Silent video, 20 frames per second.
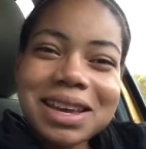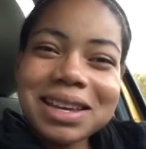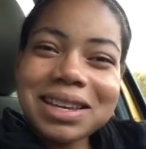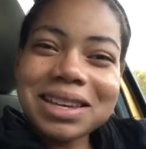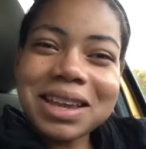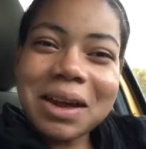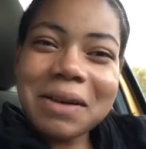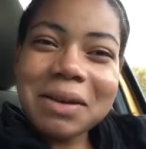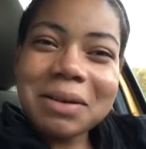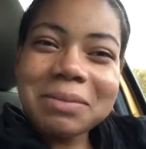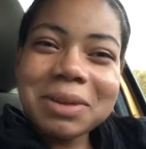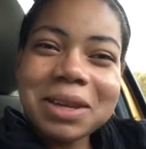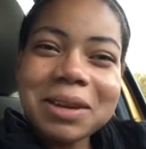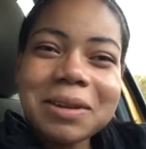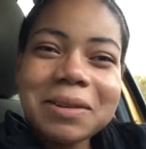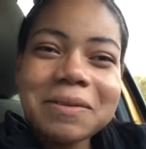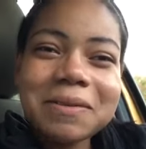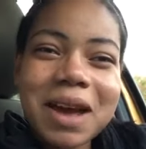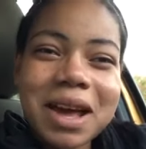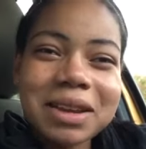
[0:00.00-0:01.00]
and now I'm
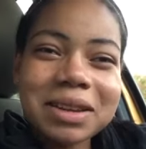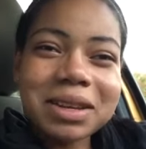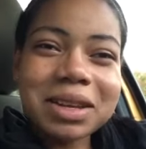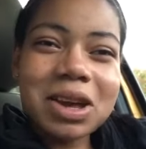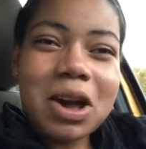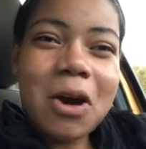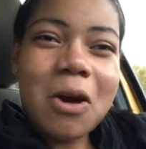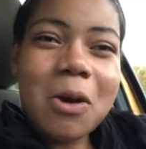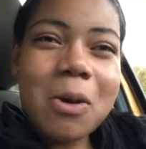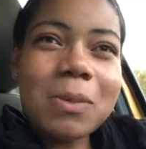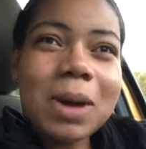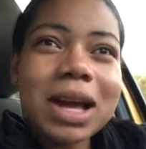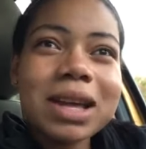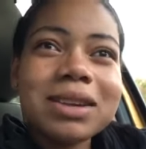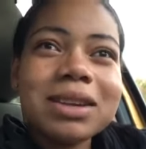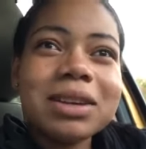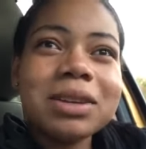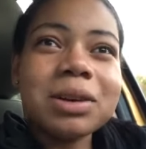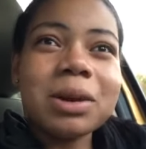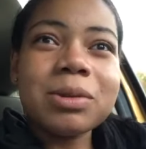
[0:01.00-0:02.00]
here finally home. I
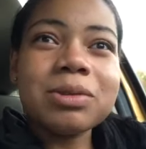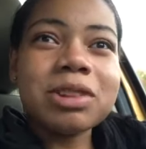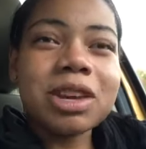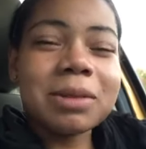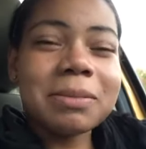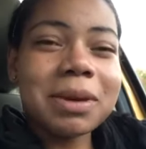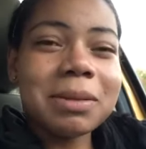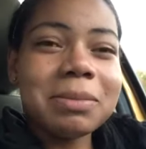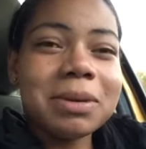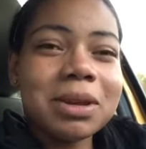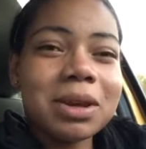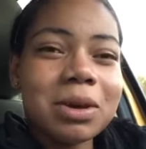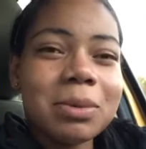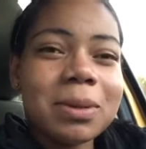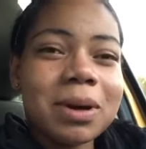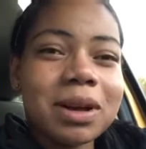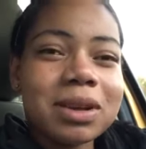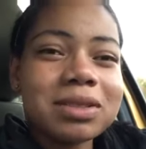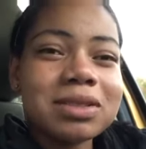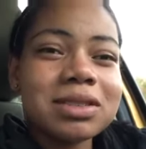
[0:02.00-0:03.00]
didn't go check my P.O.
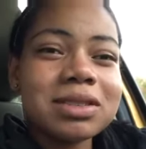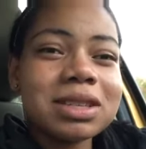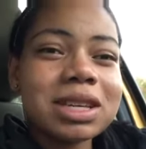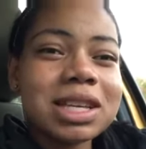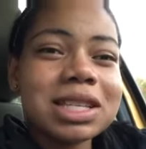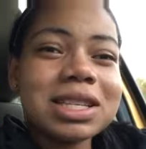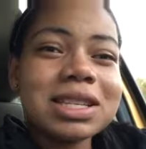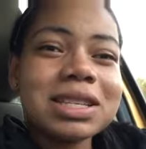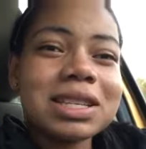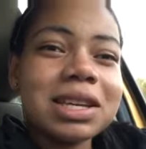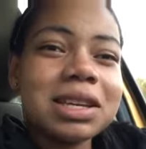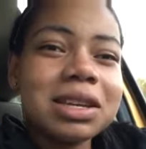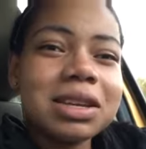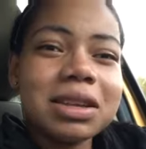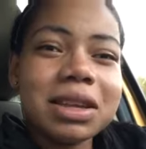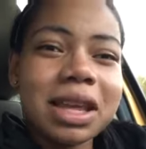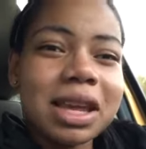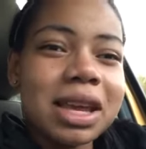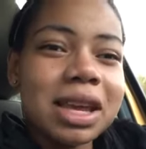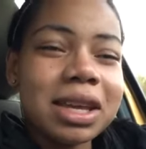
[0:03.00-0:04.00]
box just because it's getting
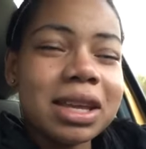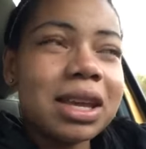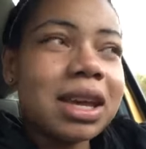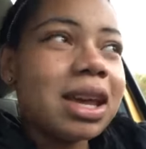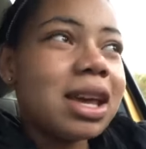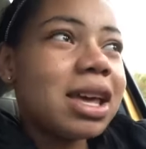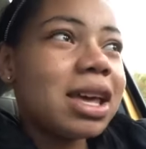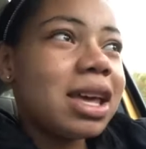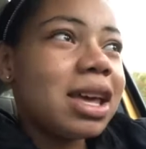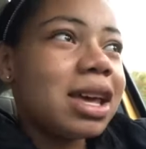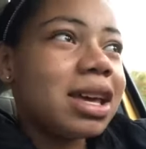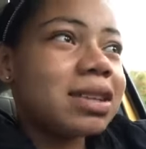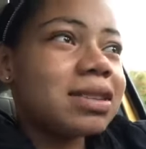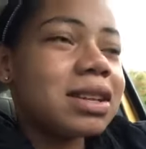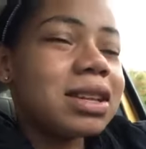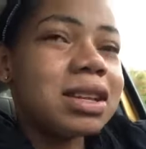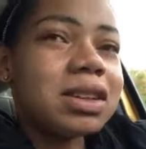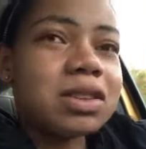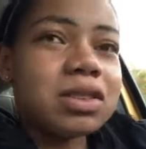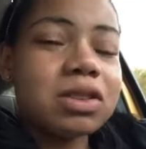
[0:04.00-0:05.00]
late. It's
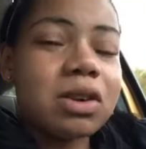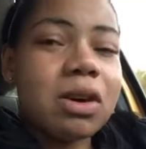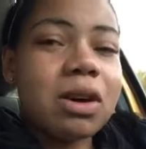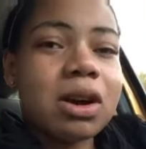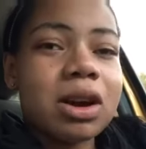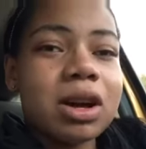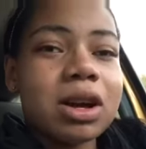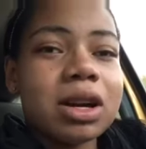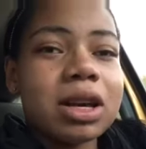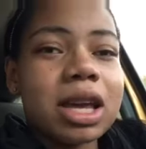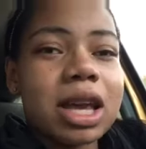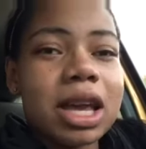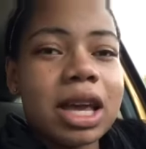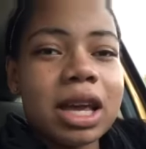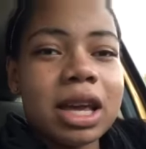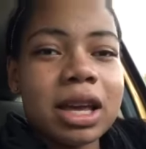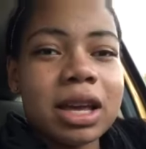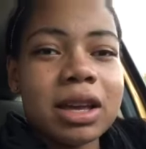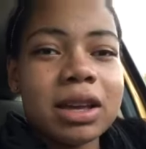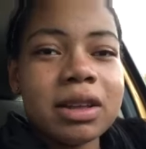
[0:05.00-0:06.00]
getting dark
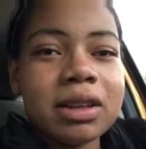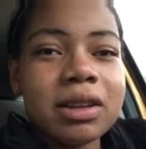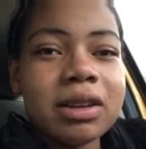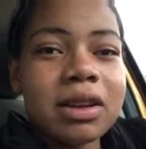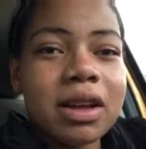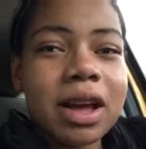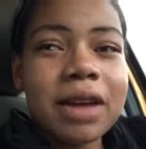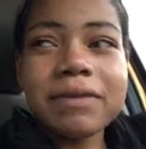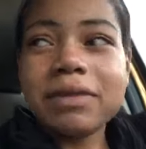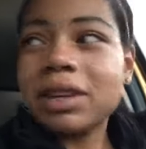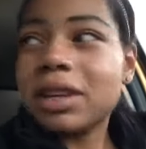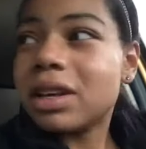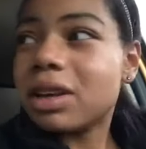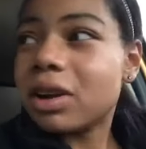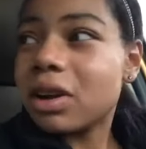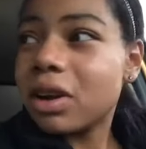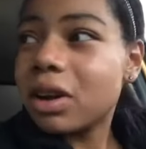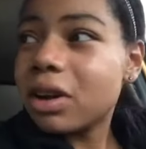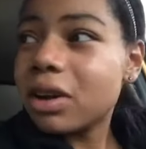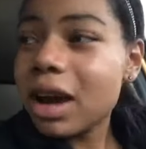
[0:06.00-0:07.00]
and I have to get
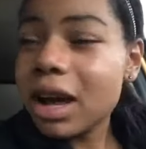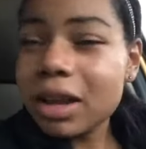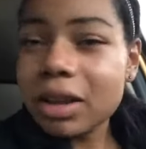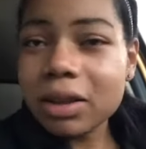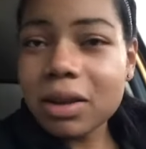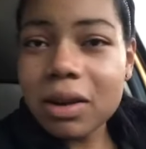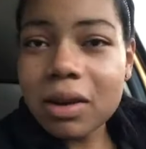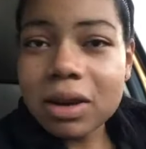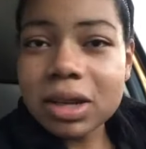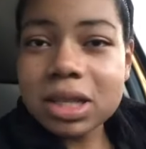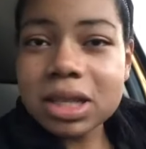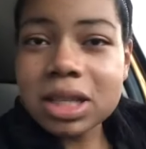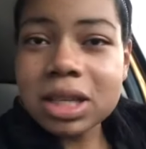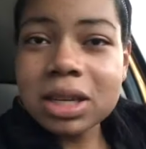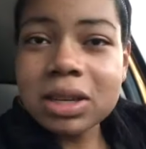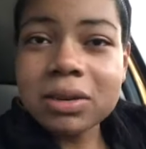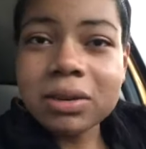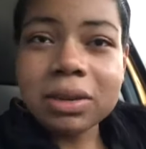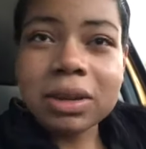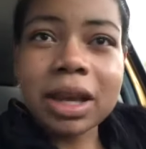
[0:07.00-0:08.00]
her out of the car
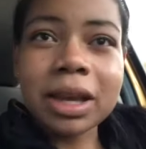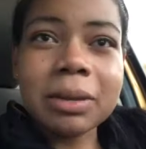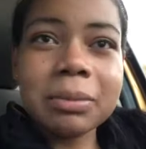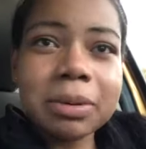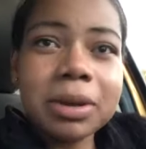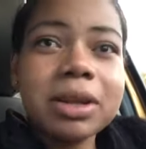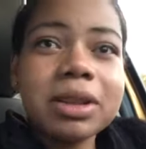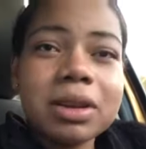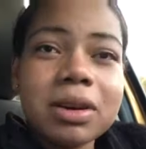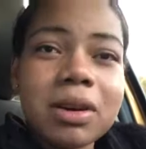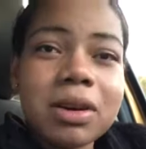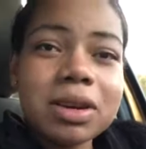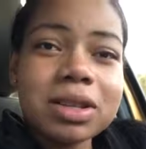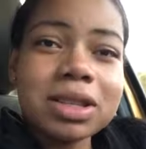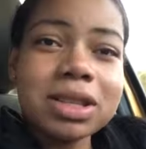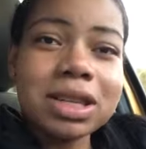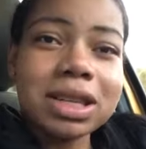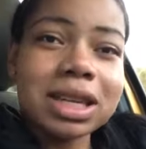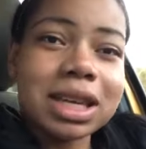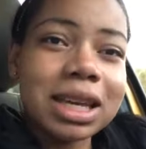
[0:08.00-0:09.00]
seat or like bring the car
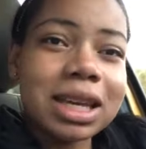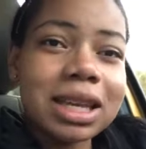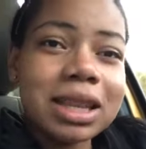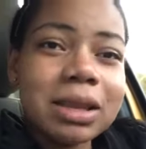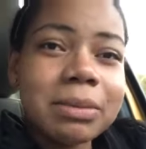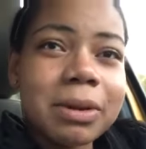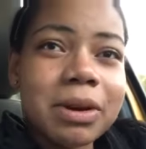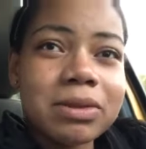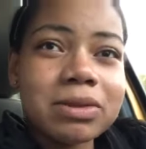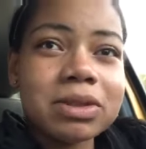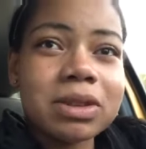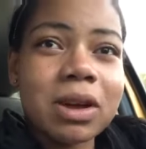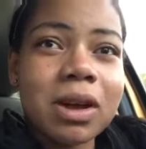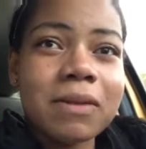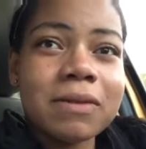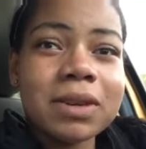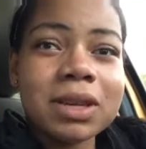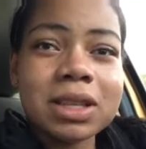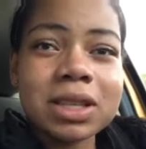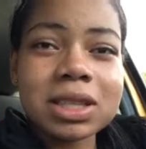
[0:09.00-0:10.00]
seat in the post
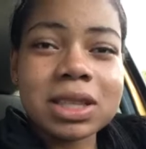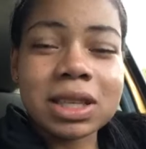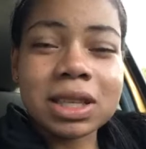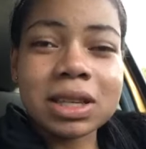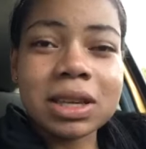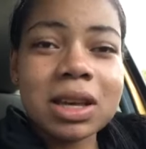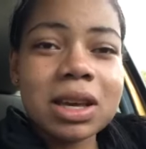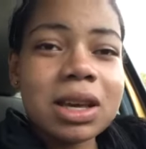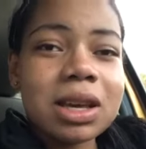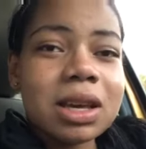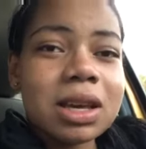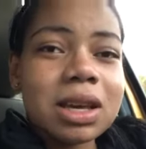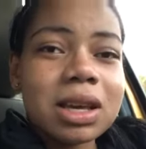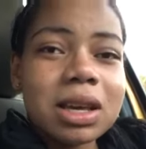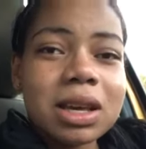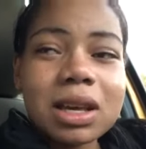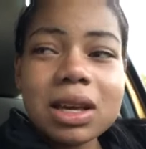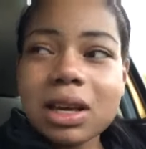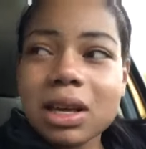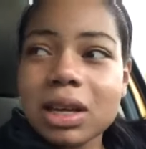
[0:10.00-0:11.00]
office. And
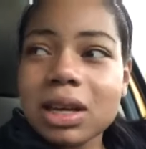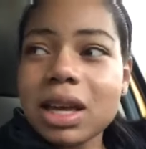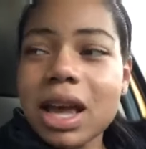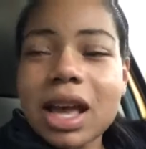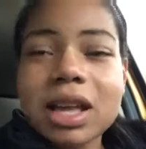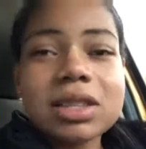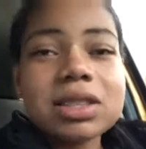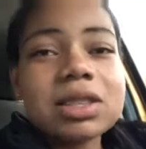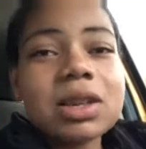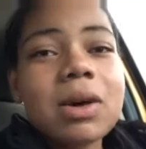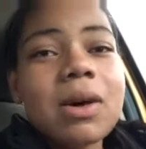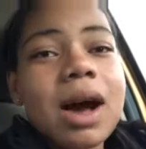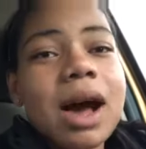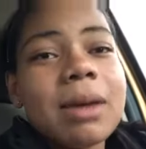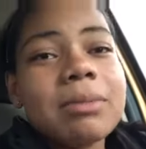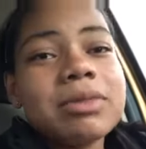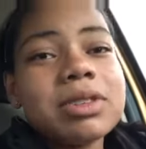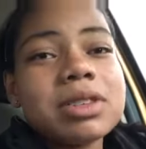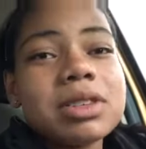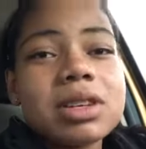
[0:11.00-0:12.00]
yeah, so
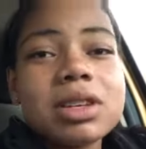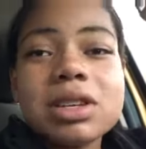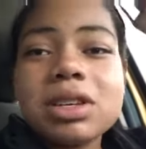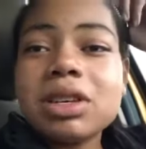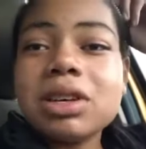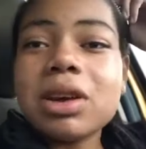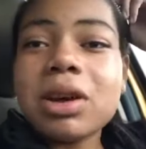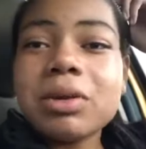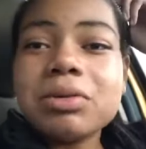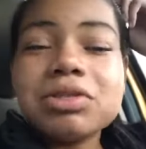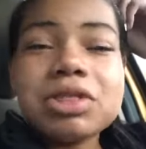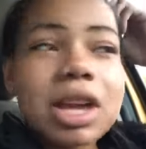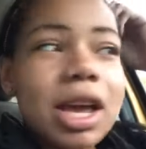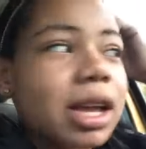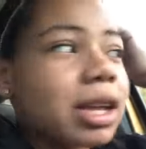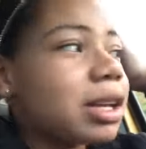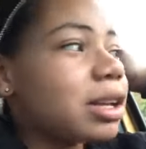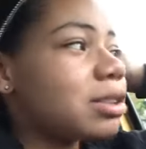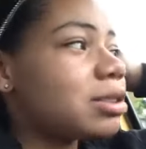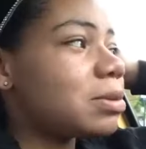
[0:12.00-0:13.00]
I'm just going to go
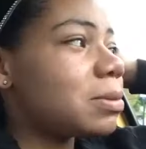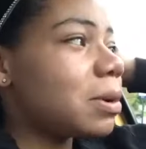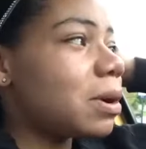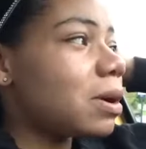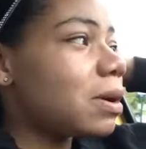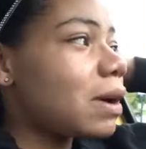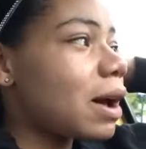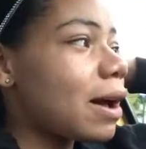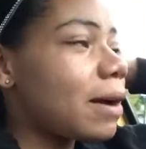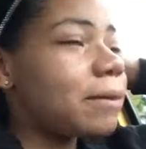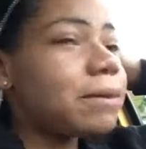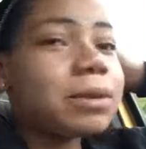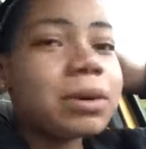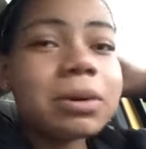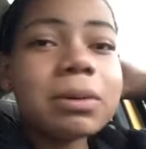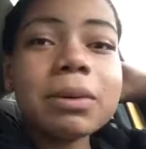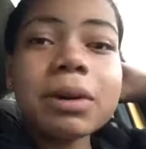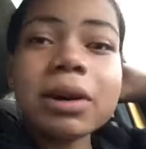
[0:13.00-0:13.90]
check it tomorrow after